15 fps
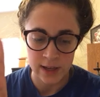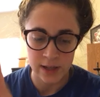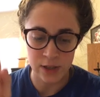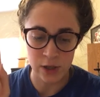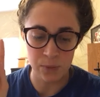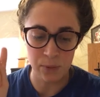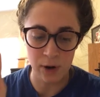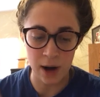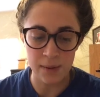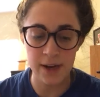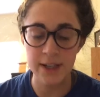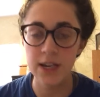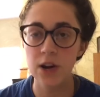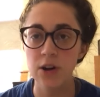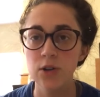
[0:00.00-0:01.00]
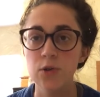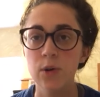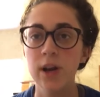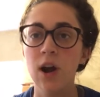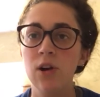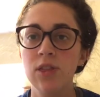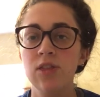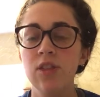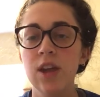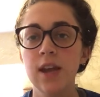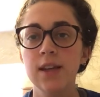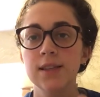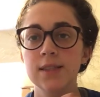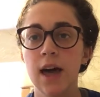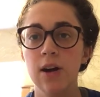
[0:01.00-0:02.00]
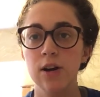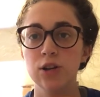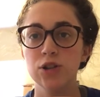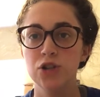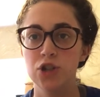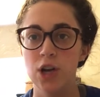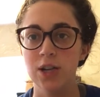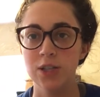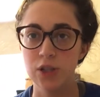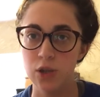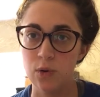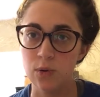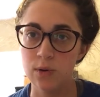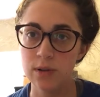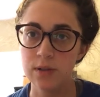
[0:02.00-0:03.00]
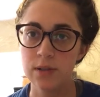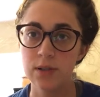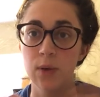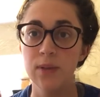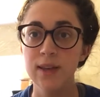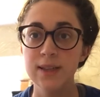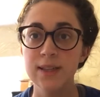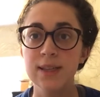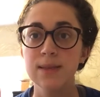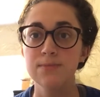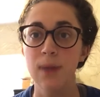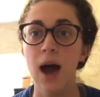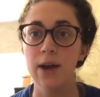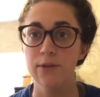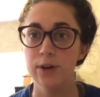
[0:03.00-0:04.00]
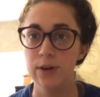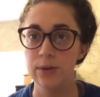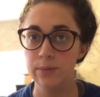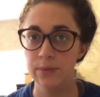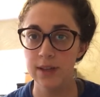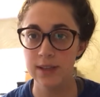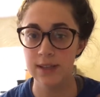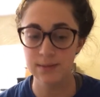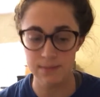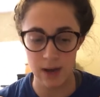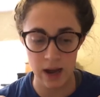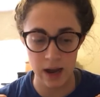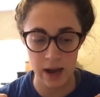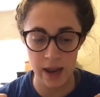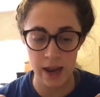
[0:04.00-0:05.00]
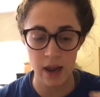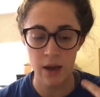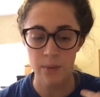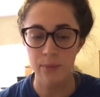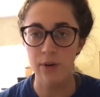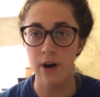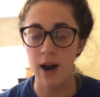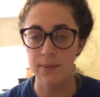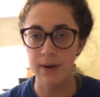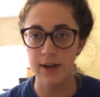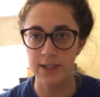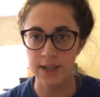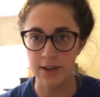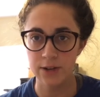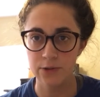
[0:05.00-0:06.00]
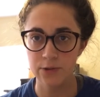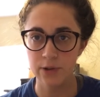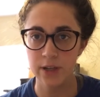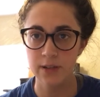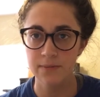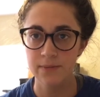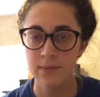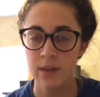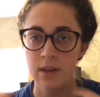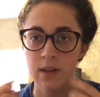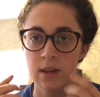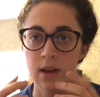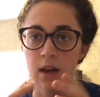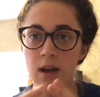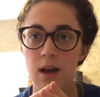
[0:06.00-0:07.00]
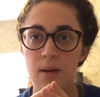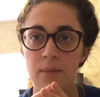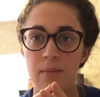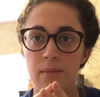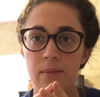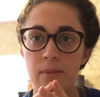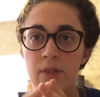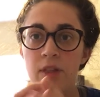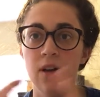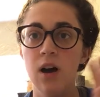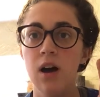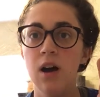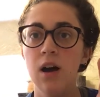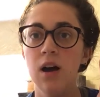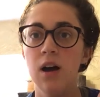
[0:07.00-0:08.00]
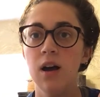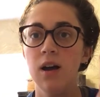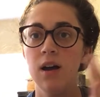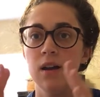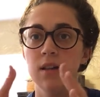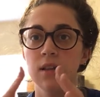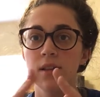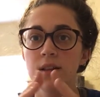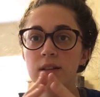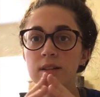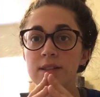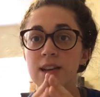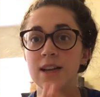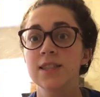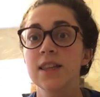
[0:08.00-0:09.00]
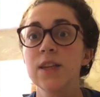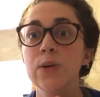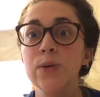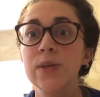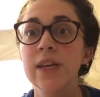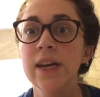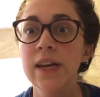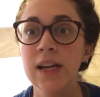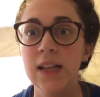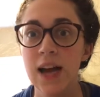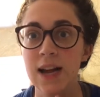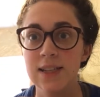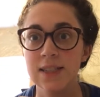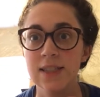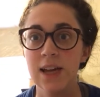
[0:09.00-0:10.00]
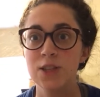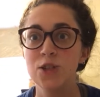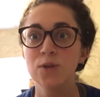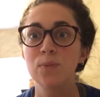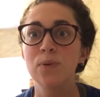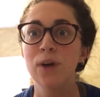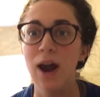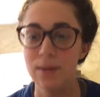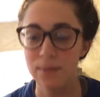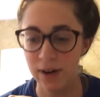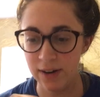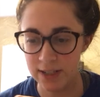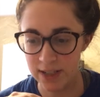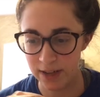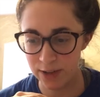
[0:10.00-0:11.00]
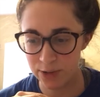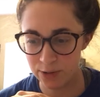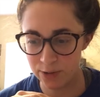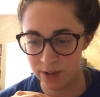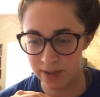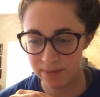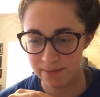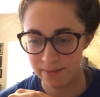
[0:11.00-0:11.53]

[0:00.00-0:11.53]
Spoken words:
So primary territory are things that are just yours. So this is my room. This is my primary territory. The desk that you sit in class, that's your primary territory.